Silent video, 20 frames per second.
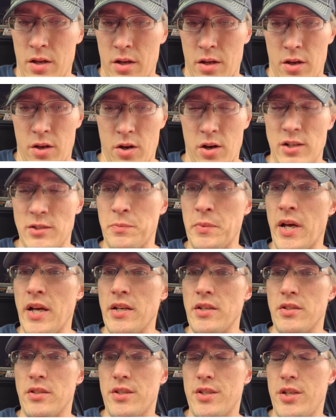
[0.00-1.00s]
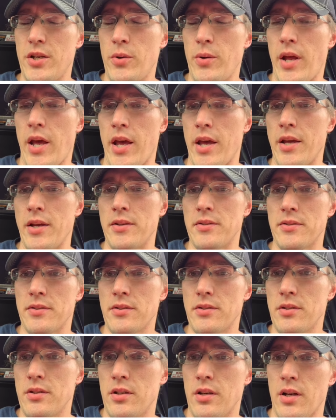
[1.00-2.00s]
You know, I spent 2
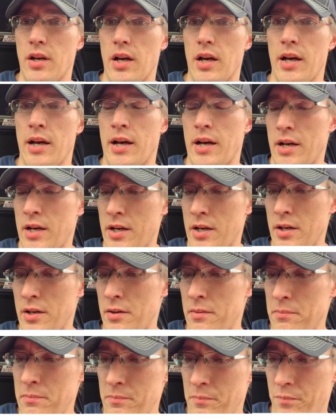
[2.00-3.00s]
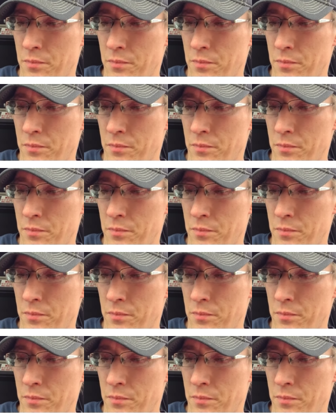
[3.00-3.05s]
days on